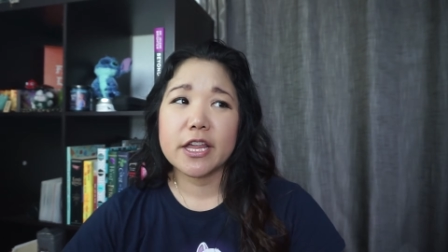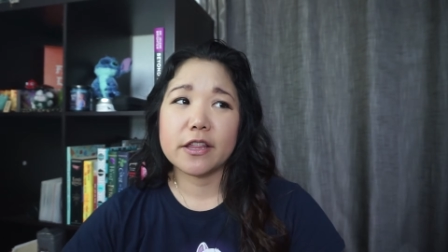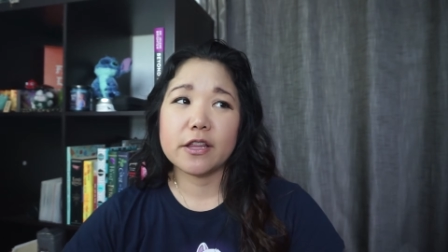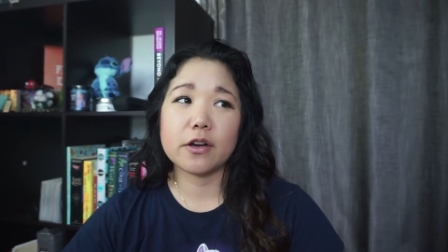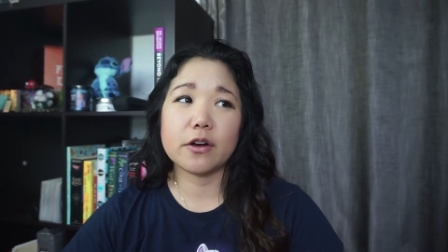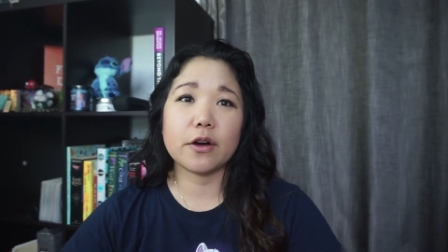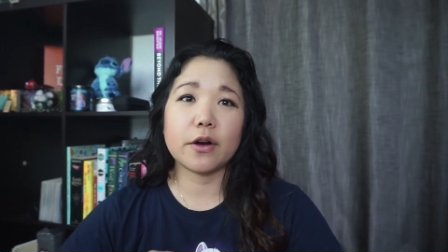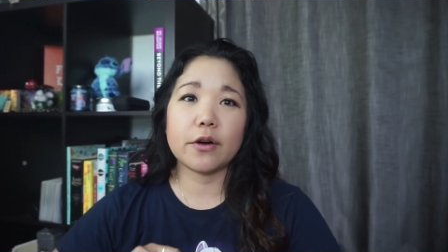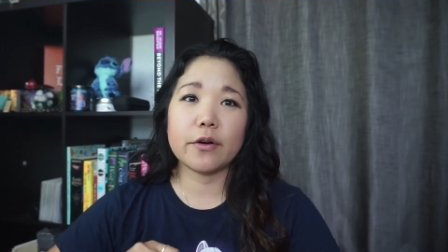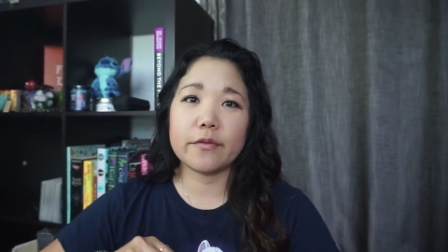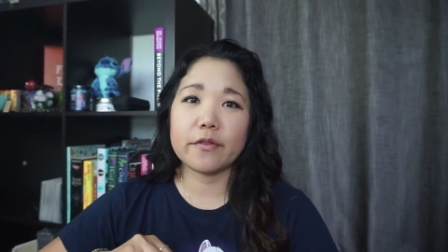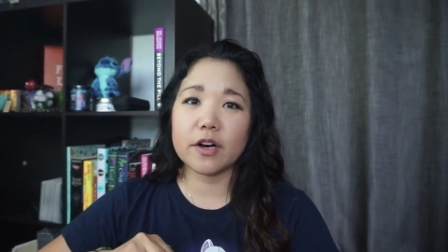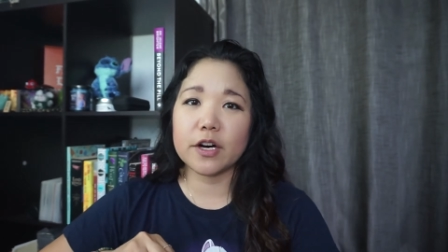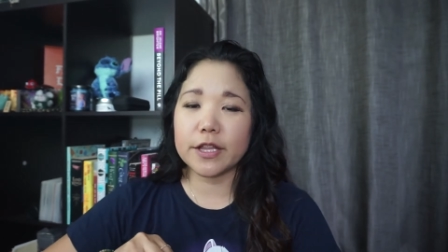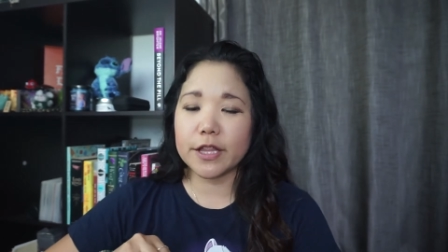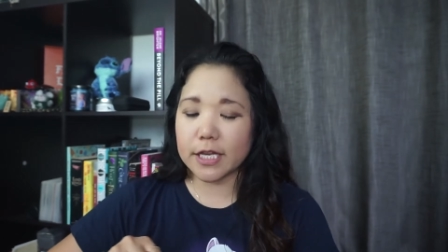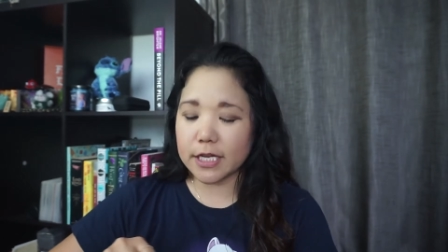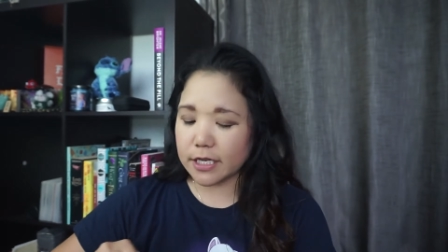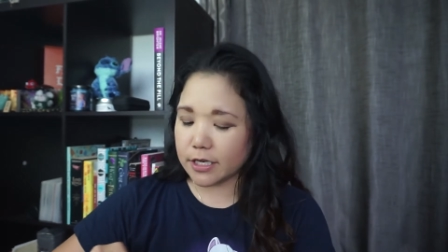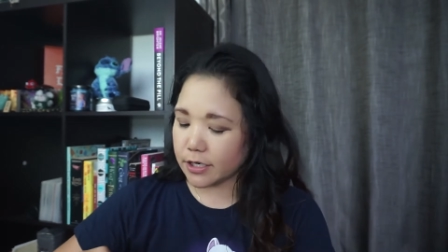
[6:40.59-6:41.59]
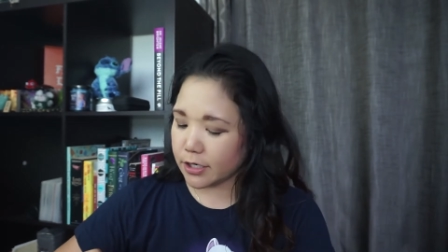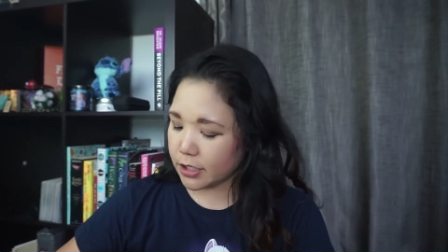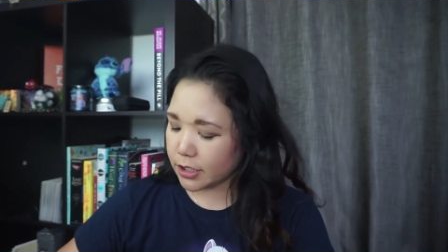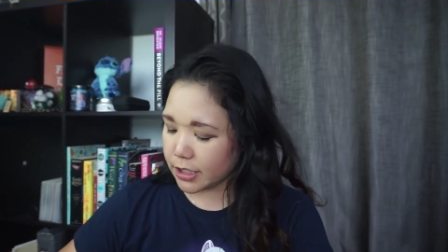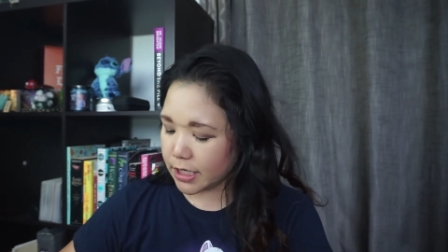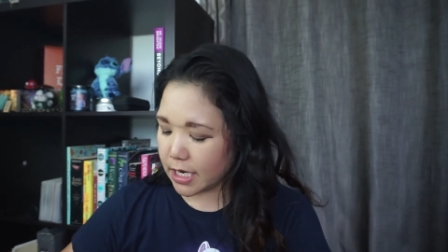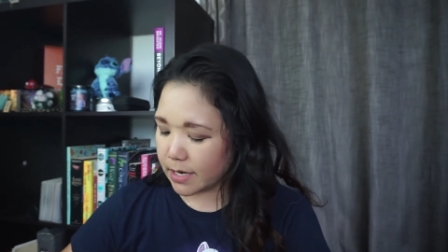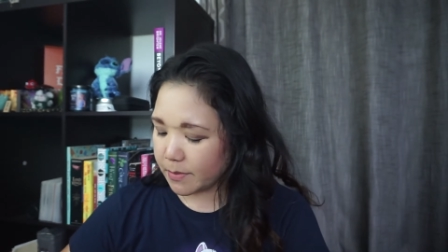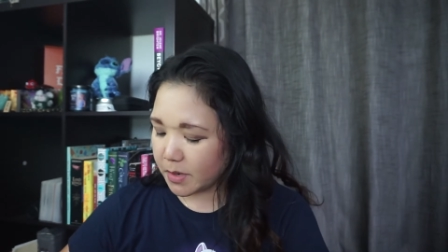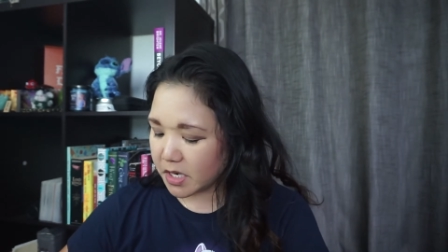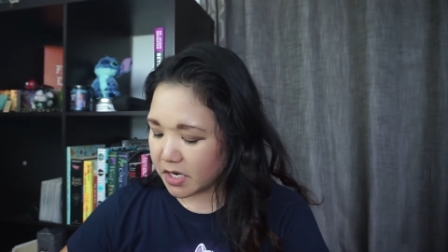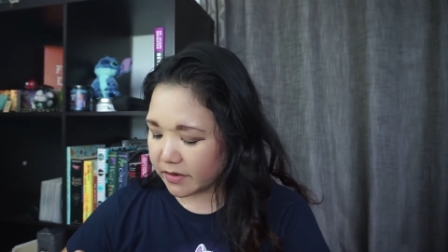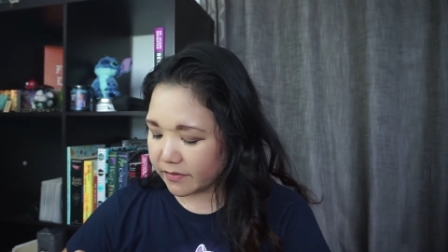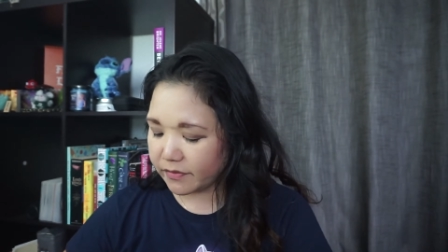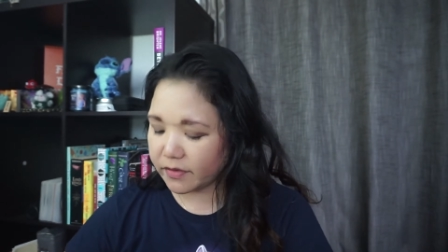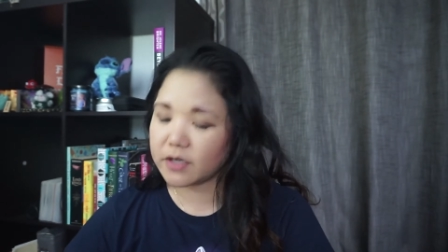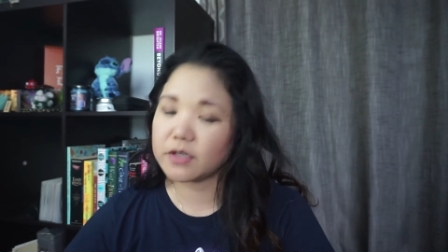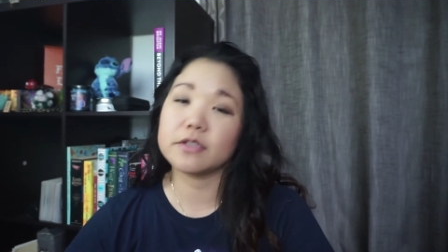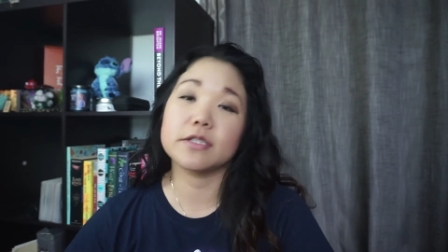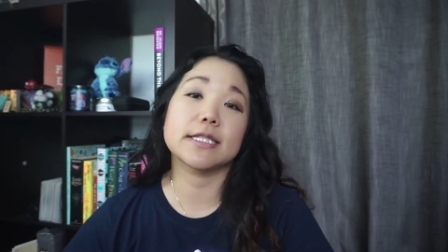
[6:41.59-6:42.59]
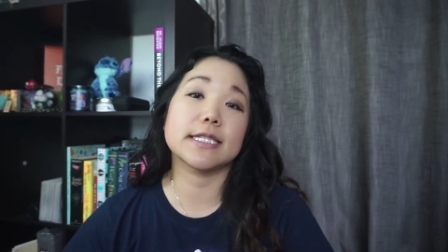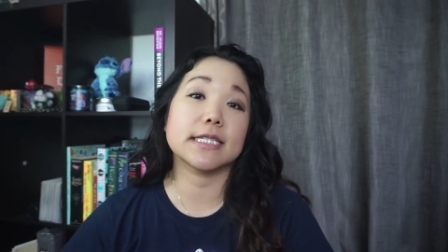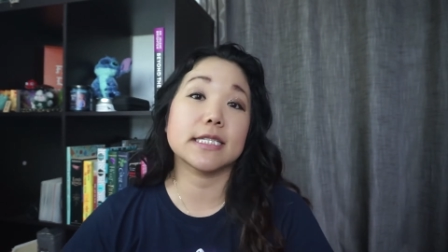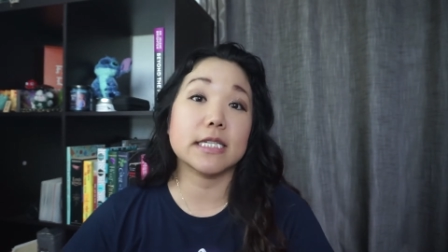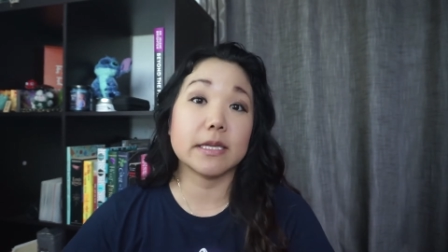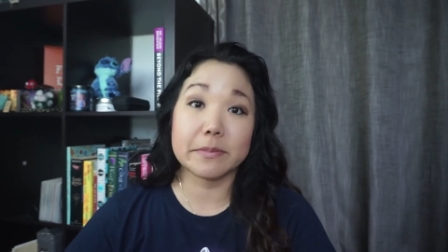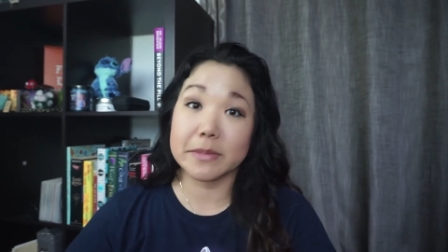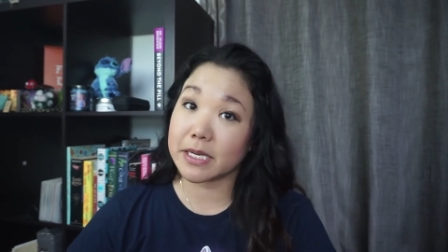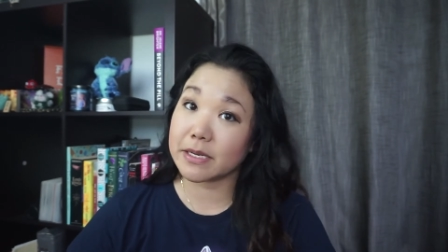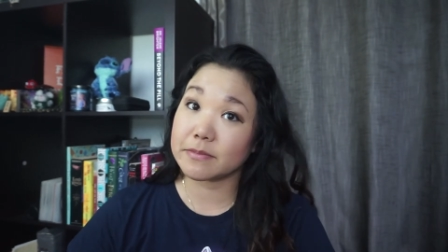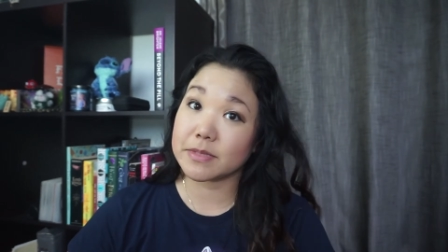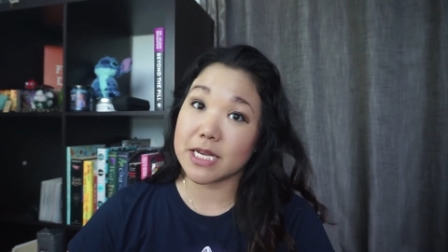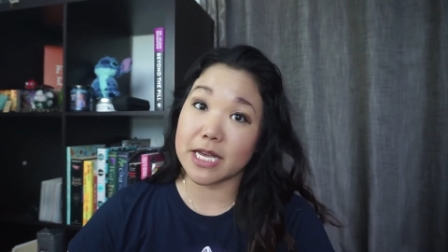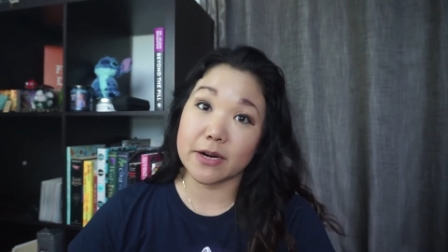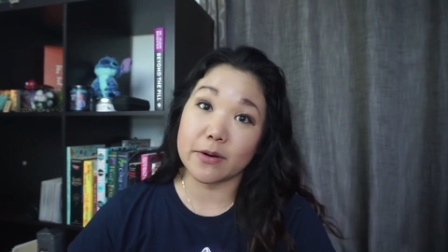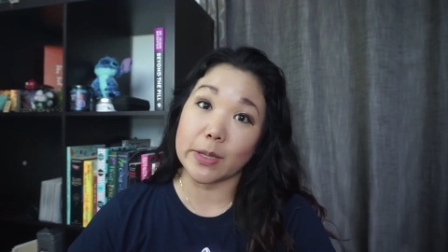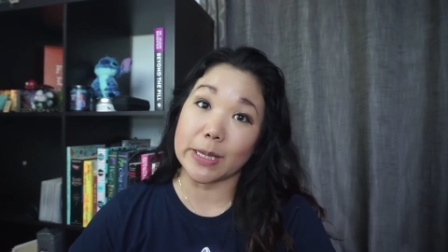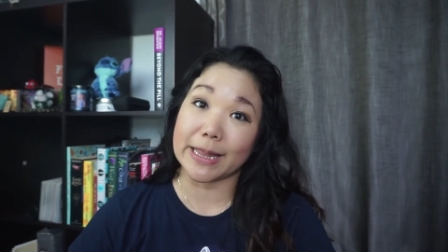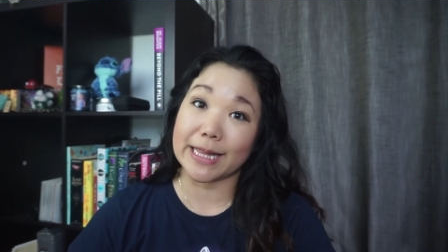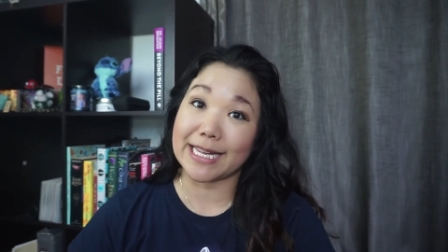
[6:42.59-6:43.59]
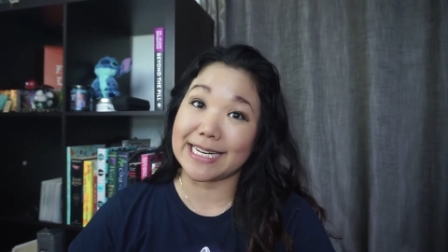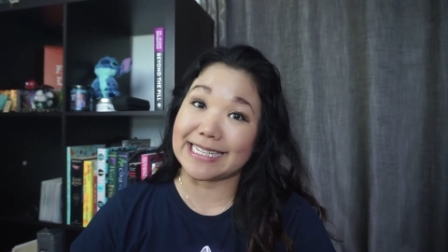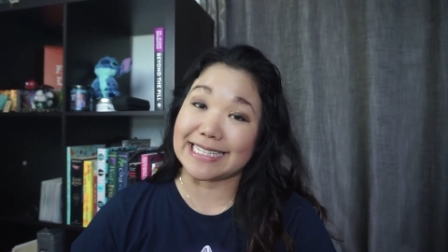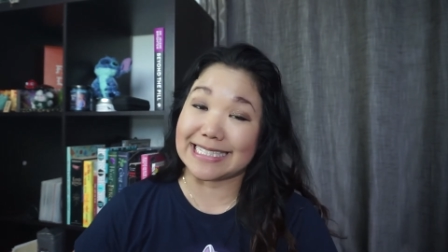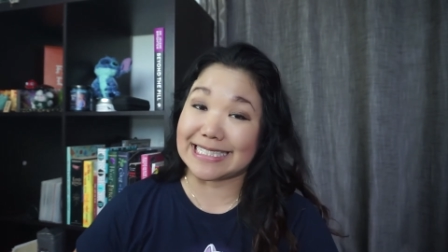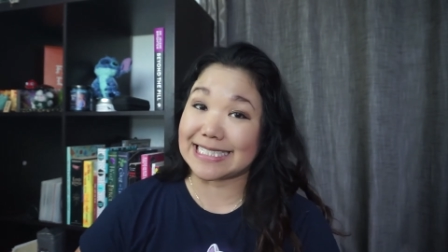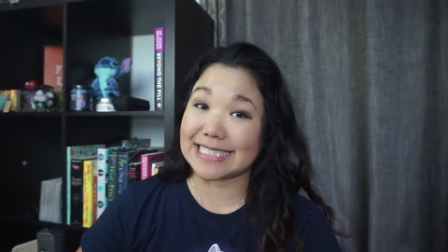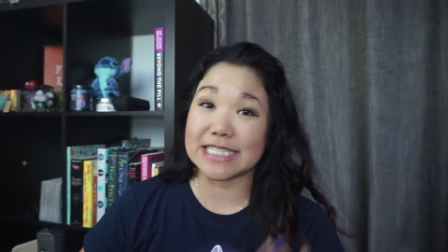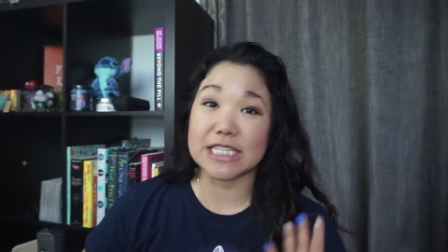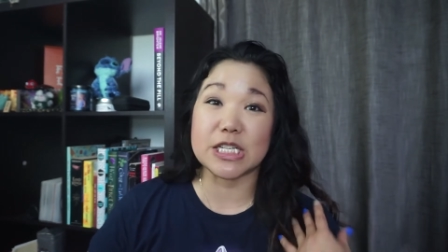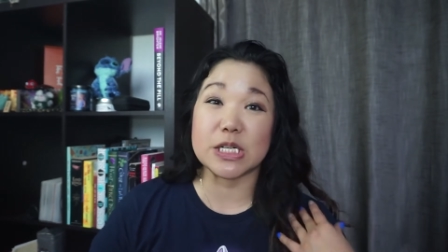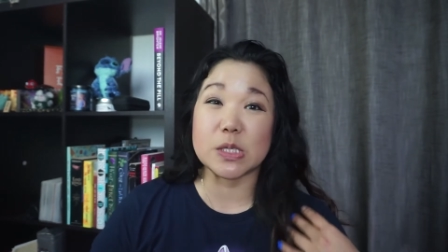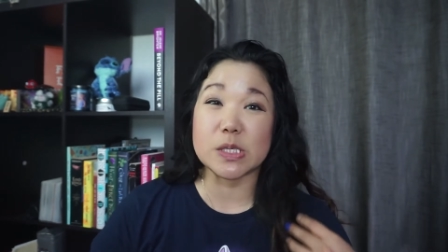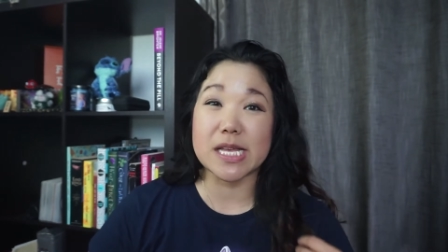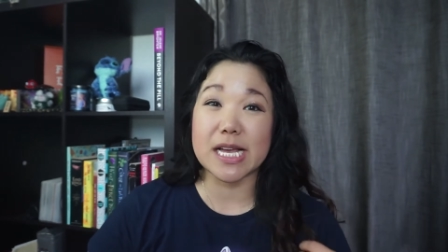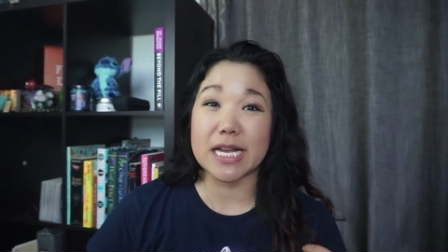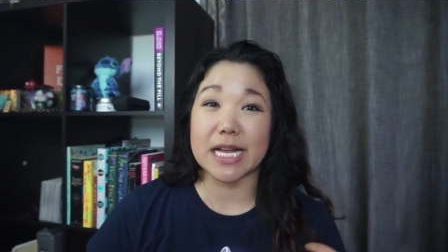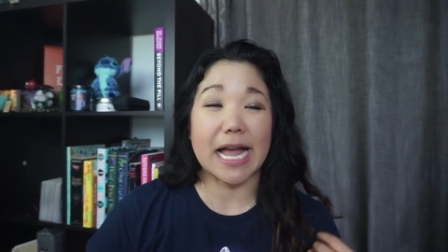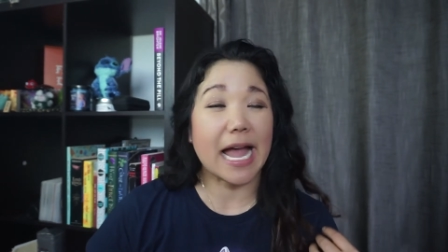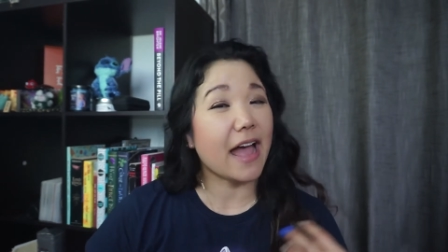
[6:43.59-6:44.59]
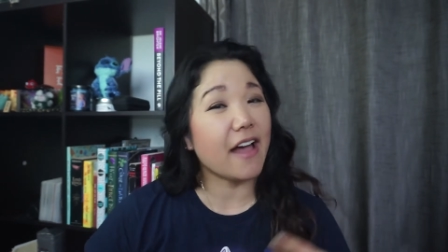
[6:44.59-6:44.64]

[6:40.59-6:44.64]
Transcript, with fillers: the over-the-ear gamer headphones, and sometimes I don't like to do that,